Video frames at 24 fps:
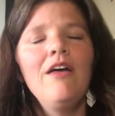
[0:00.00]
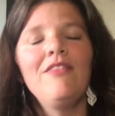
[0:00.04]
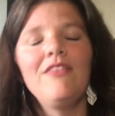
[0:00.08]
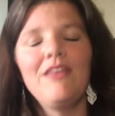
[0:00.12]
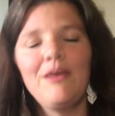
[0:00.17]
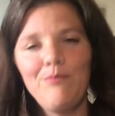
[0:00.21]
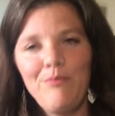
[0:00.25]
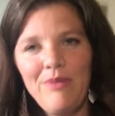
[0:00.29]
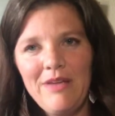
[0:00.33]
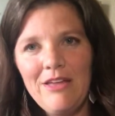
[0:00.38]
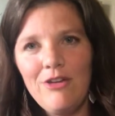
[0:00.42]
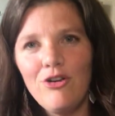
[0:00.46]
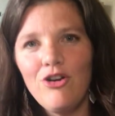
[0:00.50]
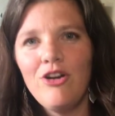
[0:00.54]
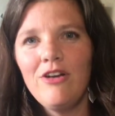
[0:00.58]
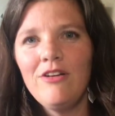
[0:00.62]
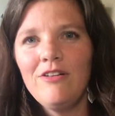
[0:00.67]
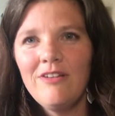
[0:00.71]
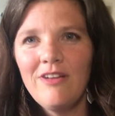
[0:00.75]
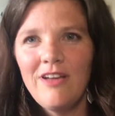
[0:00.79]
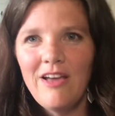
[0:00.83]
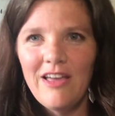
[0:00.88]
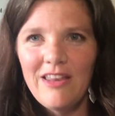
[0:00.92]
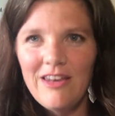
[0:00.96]
Peter
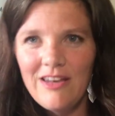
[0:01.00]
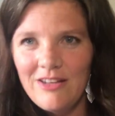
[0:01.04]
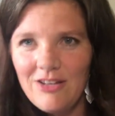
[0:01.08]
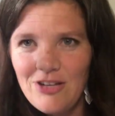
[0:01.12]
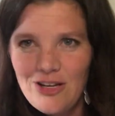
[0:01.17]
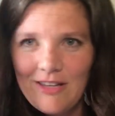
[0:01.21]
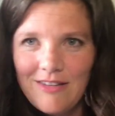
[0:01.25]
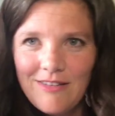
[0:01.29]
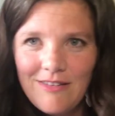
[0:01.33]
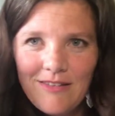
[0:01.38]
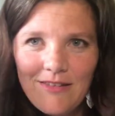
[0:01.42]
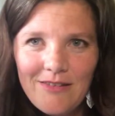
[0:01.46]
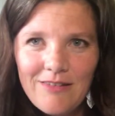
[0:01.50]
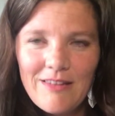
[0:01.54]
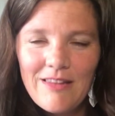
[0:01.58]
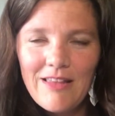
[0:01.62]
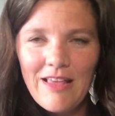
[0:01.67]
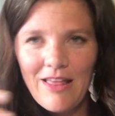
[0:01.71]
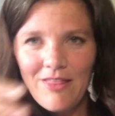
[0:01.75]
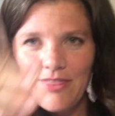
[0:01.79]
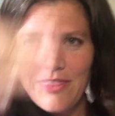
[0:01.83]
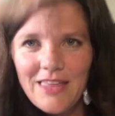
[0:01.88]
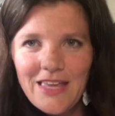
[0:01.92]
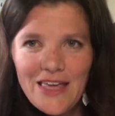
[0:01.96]
kind of just, I
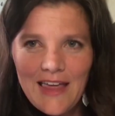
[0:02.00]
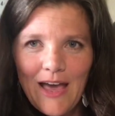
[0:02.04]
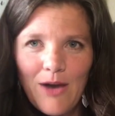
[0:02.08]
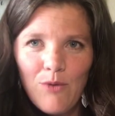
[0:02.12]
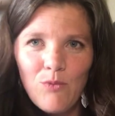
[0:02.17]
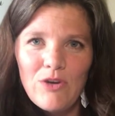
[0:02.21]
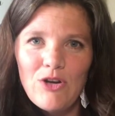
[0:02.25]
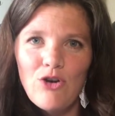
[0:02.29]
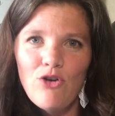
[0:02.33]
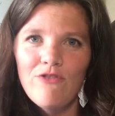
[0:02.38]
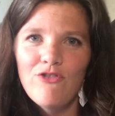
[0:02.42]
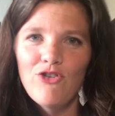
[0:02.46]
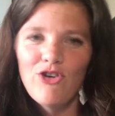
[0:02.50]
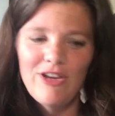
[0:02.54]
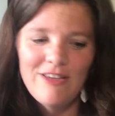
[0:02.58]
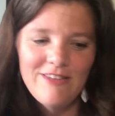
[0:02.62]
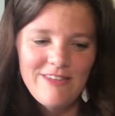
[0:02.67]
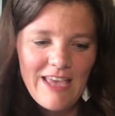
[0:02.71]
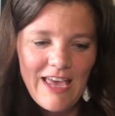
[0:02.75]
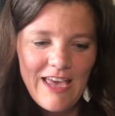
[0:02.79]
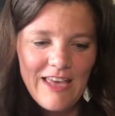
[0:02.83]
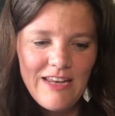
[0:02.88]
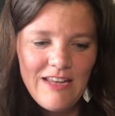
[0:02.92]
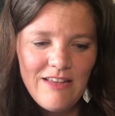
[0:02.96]
think that went over his
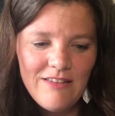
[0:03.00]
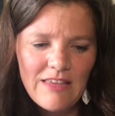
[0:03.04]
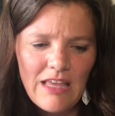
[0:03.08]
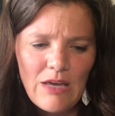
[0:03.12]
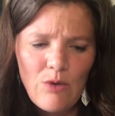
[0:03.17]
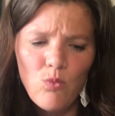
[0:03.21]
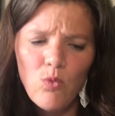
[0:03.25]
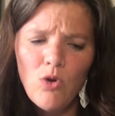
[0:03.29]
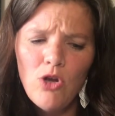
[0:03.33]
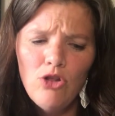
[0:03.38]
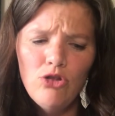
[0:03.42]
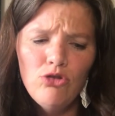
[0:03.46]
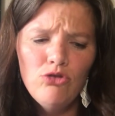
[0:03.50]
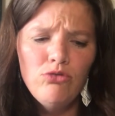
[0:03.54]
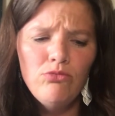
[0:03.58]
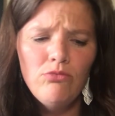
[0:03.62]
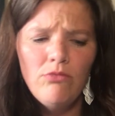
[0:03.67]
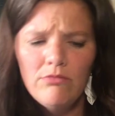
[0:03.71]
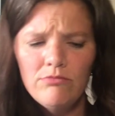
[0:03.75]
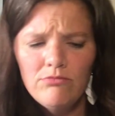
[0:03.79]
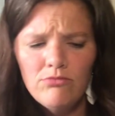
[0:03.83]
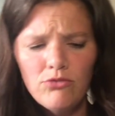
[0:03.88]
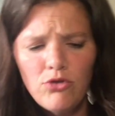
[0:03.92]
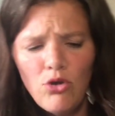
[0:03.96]
head. He's like, well,
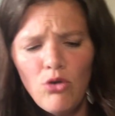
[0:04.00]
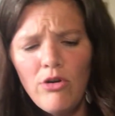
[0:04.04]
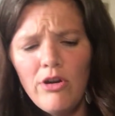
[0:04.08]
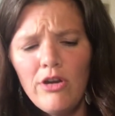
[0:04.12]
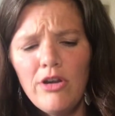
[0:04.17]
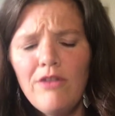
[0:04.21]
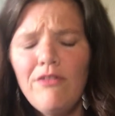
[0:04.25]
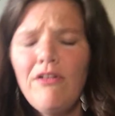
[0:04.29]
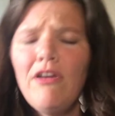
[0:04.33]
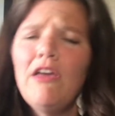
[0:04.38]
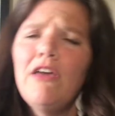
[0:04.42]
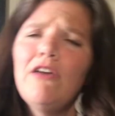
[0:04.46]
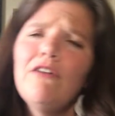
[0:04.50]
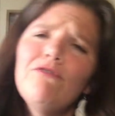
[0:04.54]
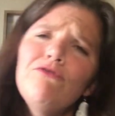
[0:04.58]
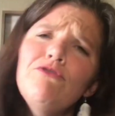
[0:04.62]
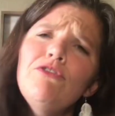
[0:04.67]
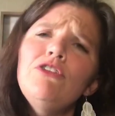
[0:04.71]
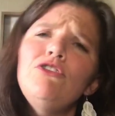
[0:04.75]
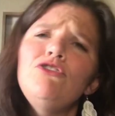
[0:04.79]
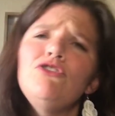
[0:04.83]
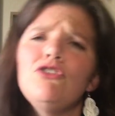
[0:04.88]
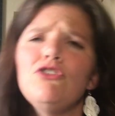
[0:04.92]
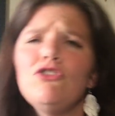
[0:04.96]
Lord, if
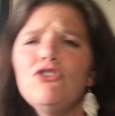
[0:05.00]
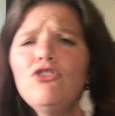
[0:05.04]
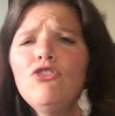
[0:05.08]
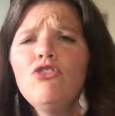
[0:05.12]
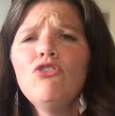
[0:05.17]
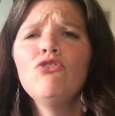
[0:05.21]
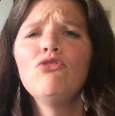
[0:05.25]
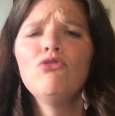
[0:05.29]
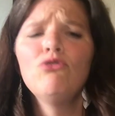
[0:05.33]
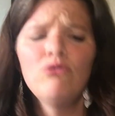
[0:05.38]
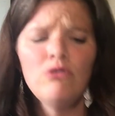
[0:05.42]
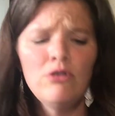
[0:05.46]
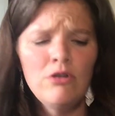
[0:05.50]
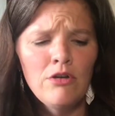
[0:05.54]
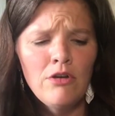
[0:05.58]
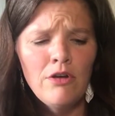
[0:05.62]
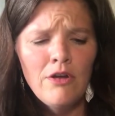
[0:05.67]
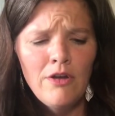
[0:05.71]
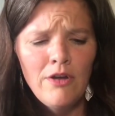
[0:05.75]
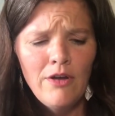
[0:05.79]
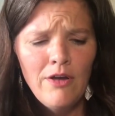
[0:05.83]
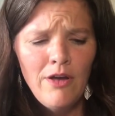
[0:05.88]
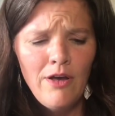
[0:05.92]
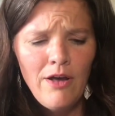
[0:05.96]
it's you,
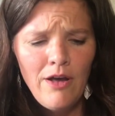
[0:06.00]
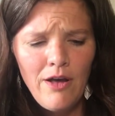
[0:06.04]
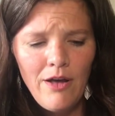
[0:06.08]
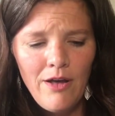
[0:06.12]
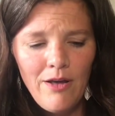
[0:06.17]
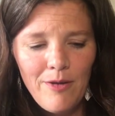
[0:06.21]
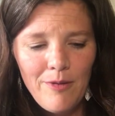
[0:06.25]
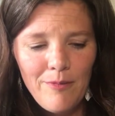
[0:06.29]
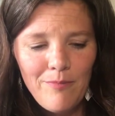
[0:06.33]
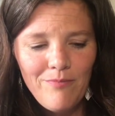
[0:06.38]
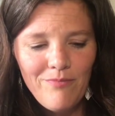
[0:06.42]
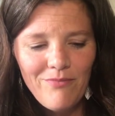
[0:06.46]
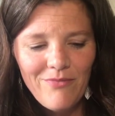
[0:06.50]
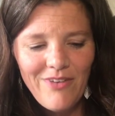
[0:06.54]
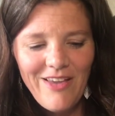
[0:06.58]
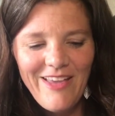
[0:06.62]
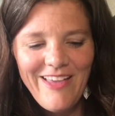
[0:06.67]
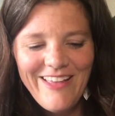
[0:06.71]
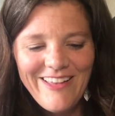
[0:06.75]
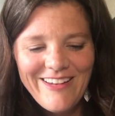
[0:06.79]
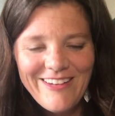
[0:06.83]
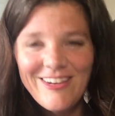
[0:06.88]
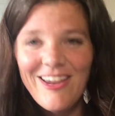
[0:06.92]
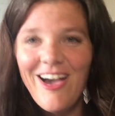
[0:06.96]

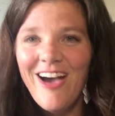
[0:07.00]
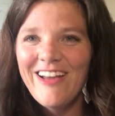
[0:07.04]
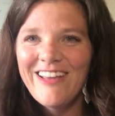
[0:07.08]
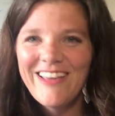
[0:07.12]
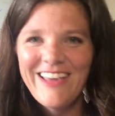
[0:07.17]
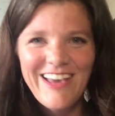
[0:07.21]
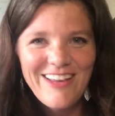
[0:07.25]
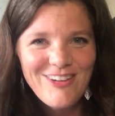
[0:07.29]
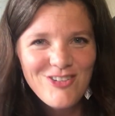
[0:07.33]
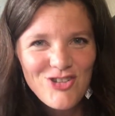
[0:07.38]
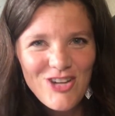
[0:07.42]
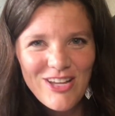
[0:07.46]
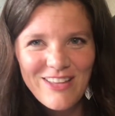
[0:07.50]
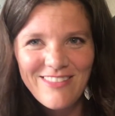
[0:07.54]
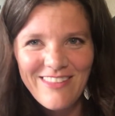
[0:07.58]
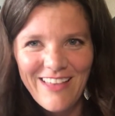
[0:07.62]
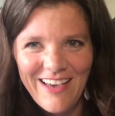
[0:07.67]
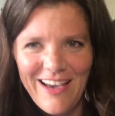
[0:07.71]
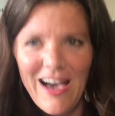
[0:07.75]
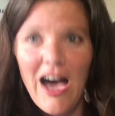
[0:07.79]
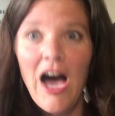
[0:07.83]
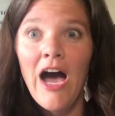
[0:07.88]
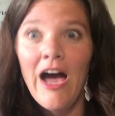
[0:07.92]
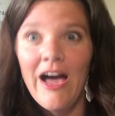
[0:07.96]
not catching the
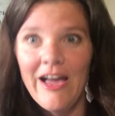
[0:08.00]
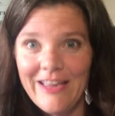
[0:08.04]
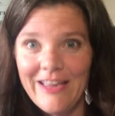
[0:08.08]
I